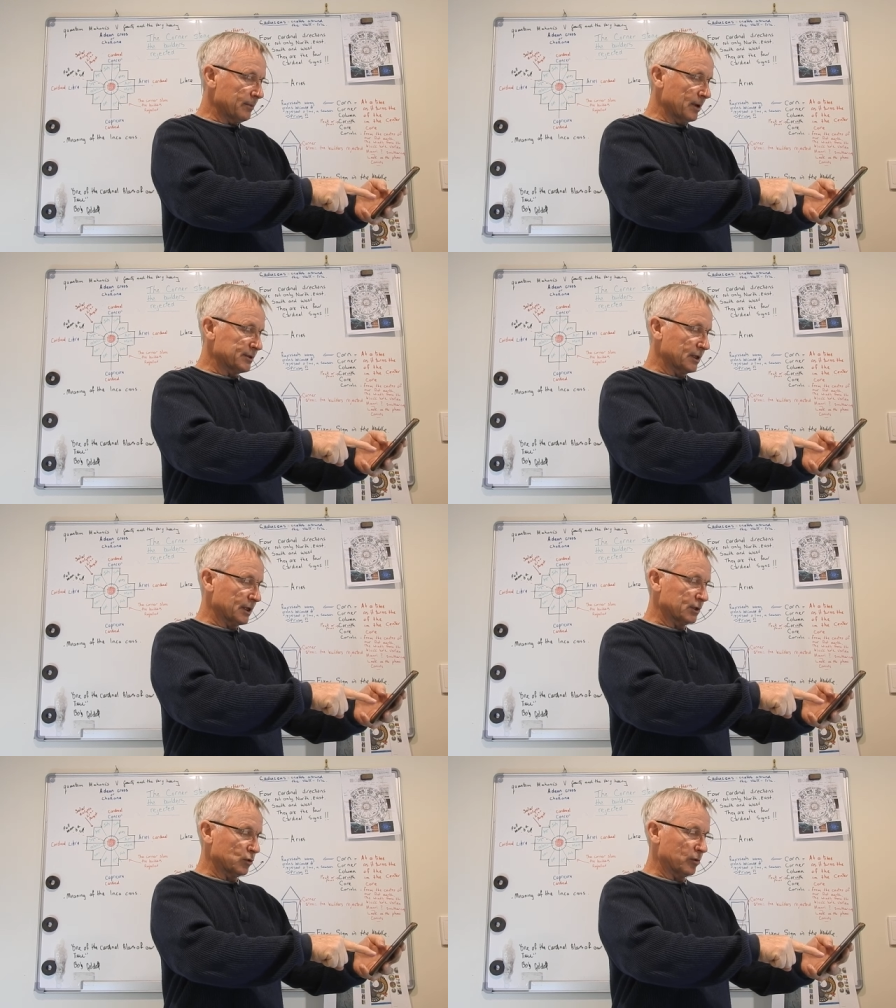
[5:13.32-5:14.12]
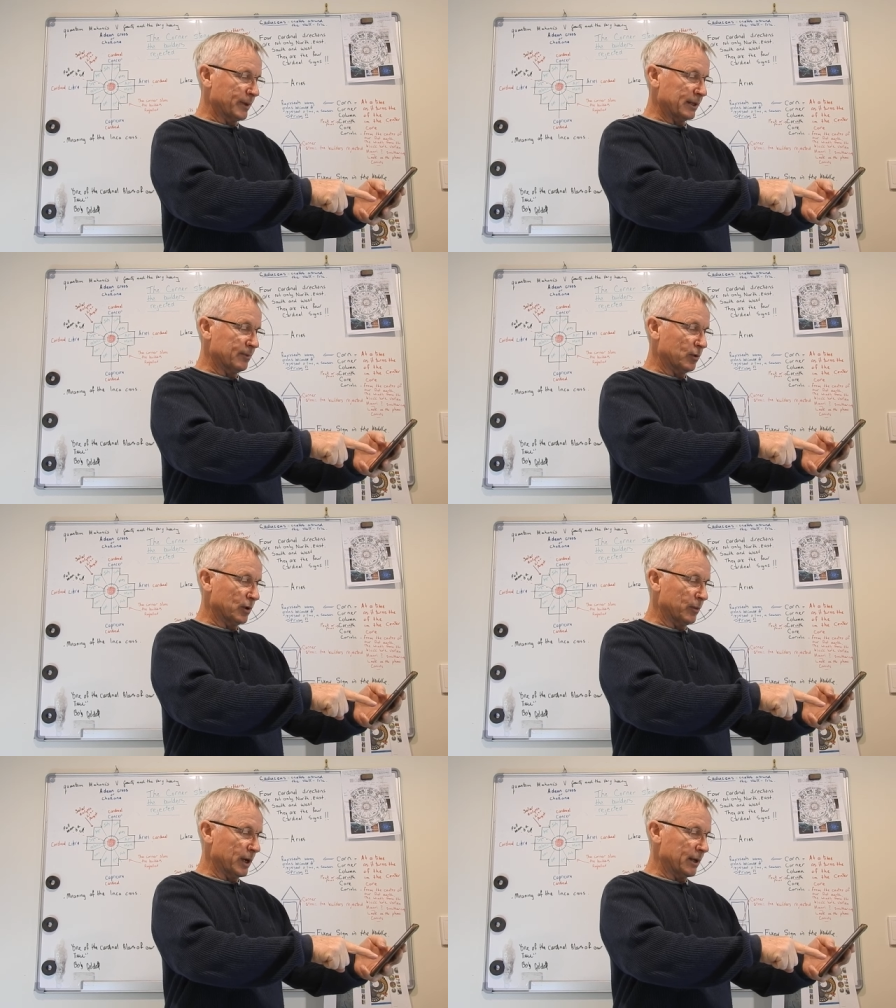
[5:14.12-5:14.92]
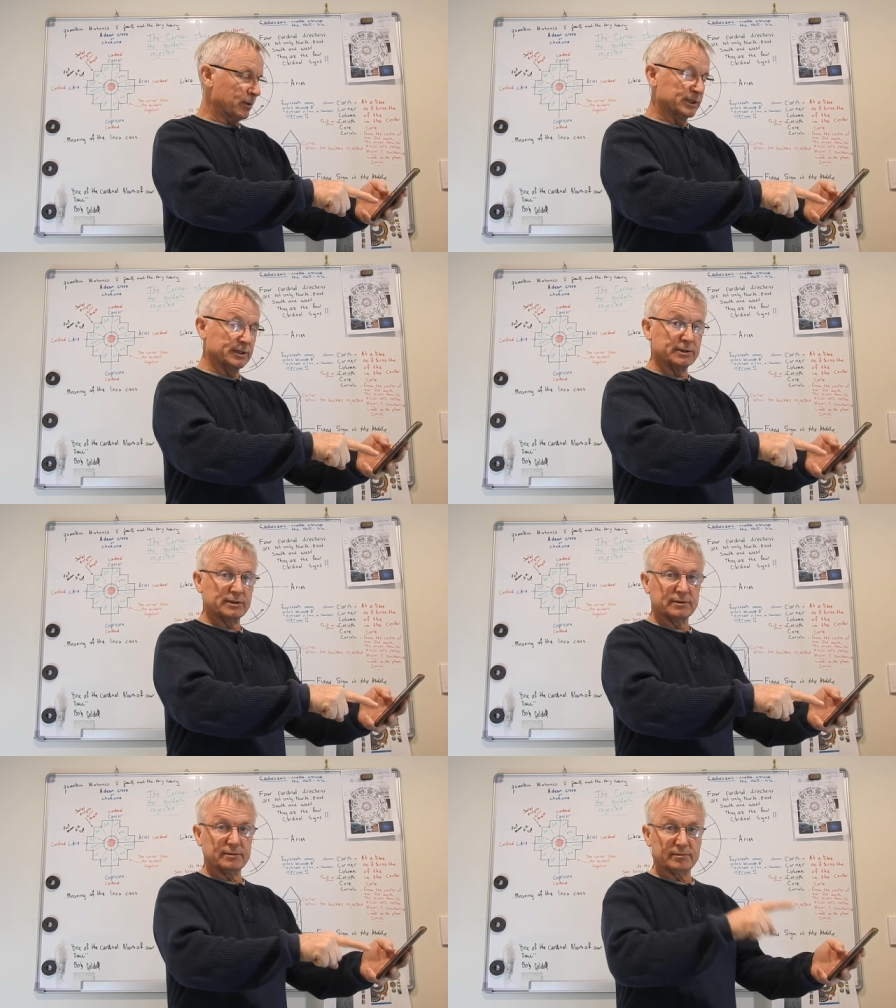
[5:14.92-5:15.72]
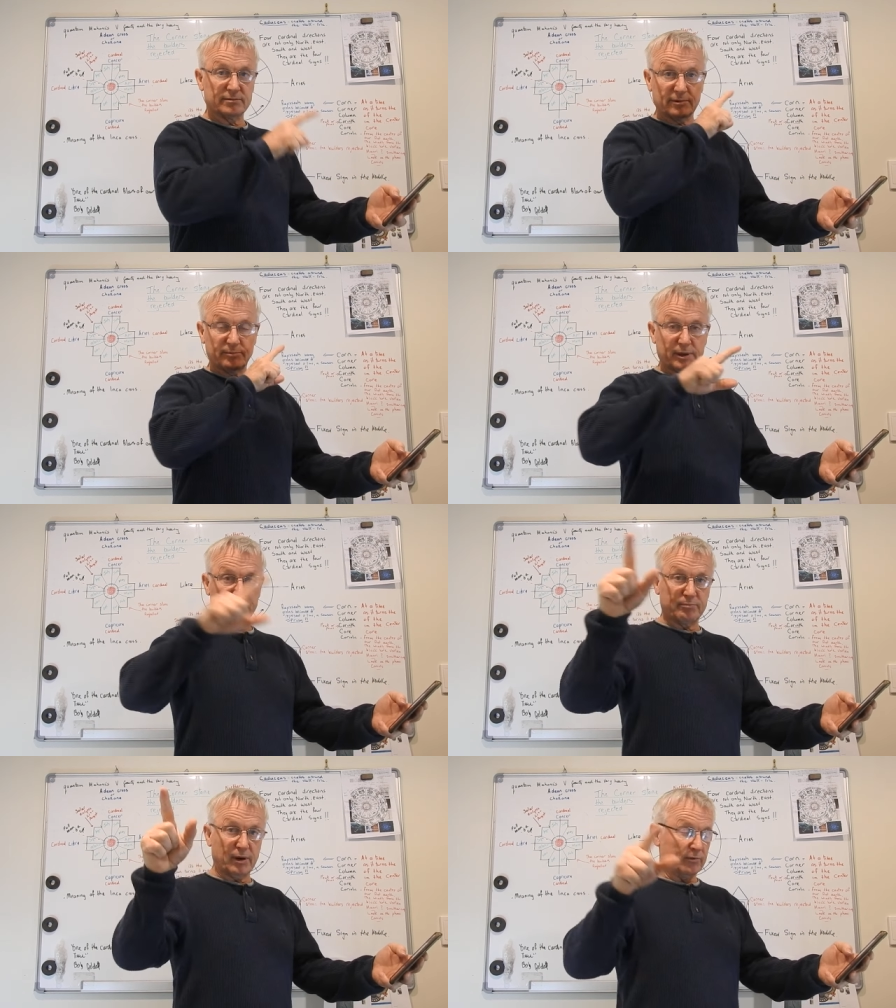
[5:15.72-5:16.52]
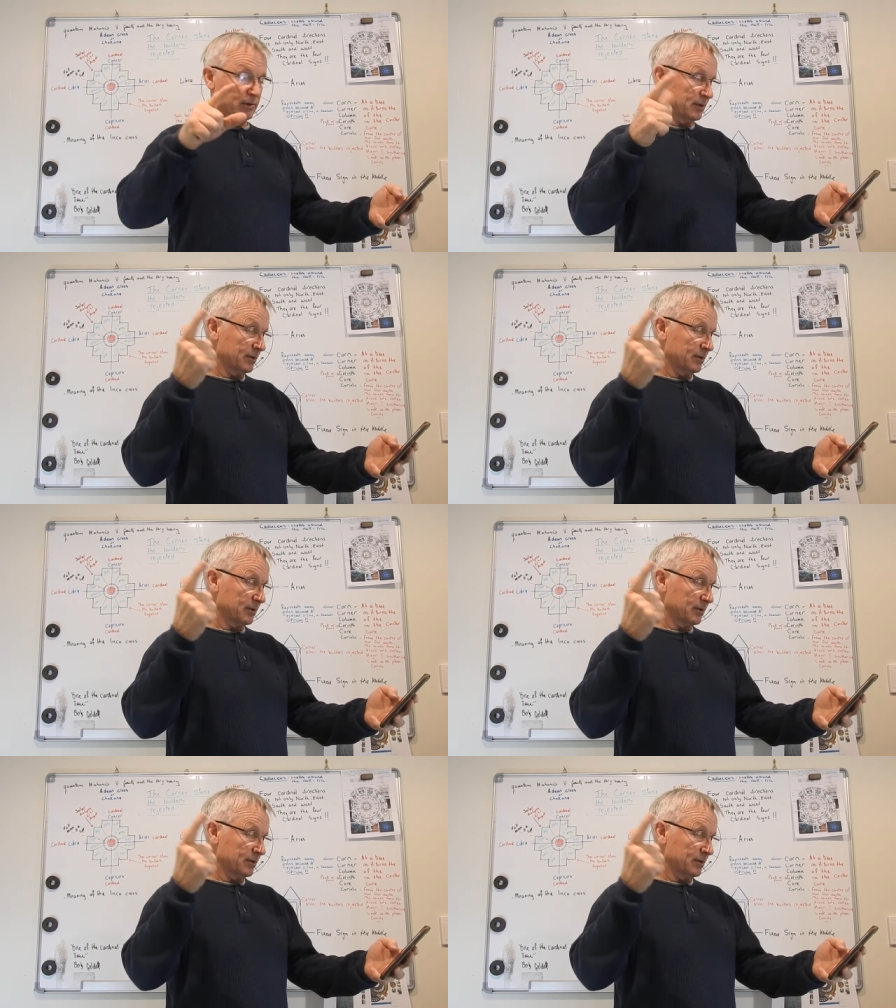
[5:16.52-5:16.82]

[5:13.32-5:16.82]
Most likely talking about the Milky Way, which is a big boat.